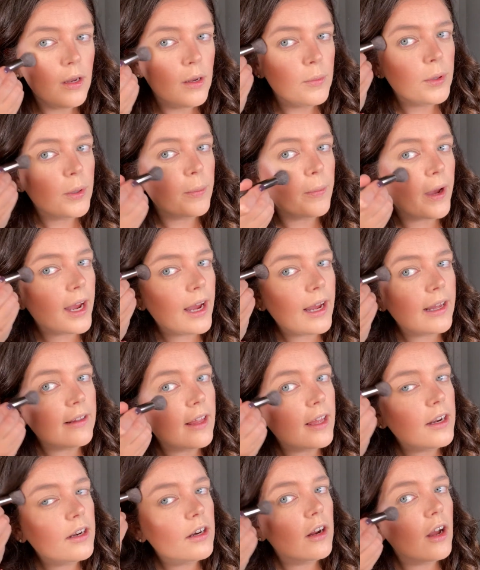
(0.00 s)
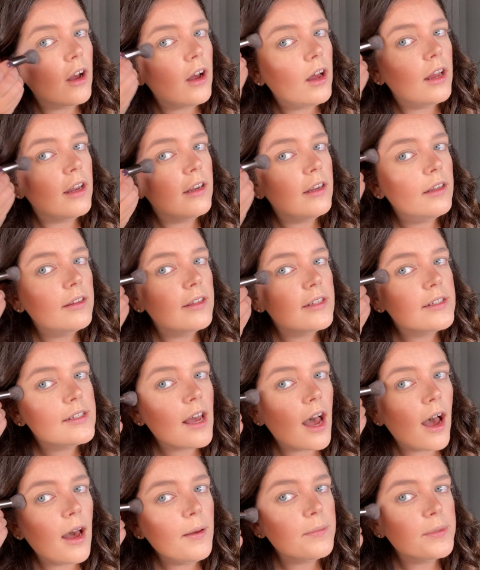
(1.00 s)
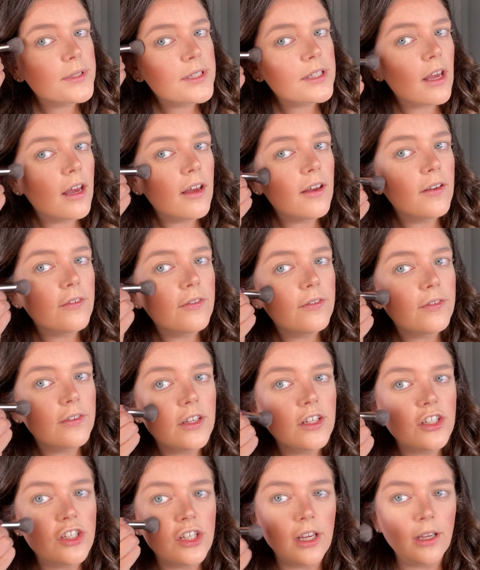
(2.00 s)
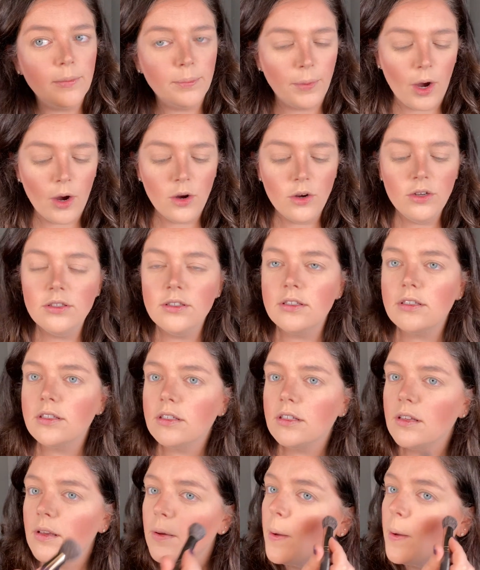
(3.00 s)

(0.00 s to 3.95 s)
Put my highlighter on the tops of the cheekbones.